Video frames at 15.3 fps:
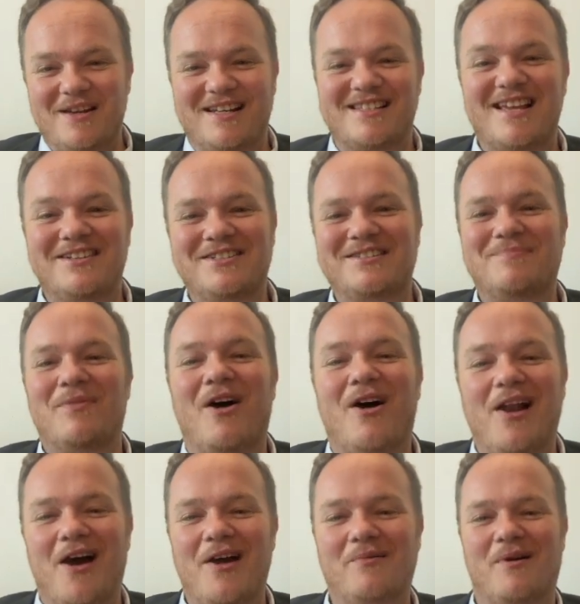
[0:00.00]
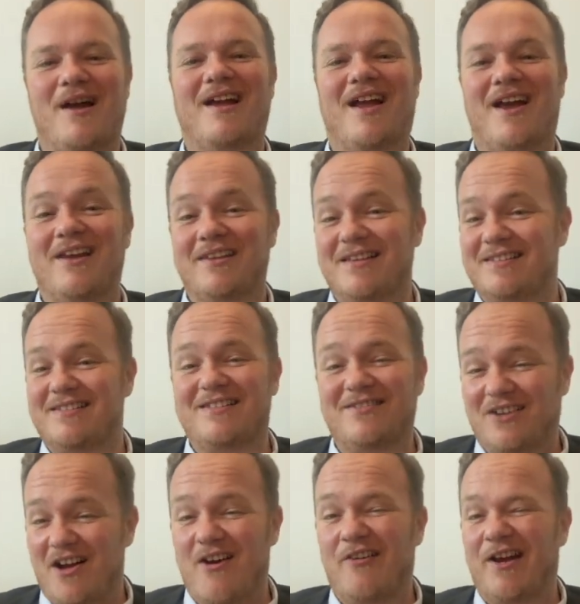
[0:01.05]
Is that just a polite way of going, this
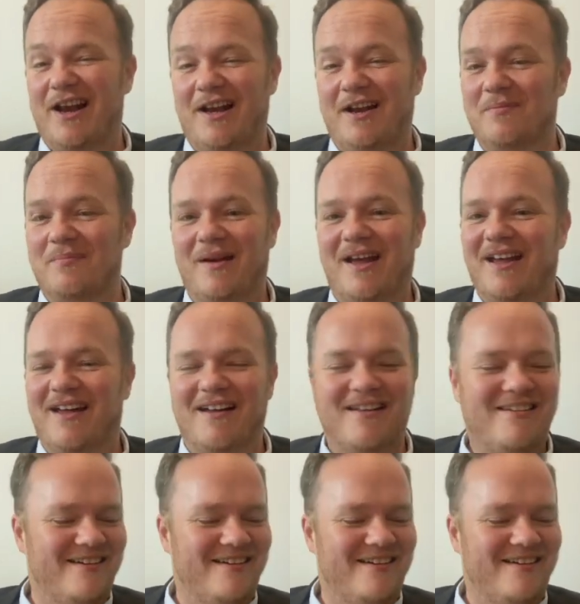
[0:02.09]
cigar ain't a banger?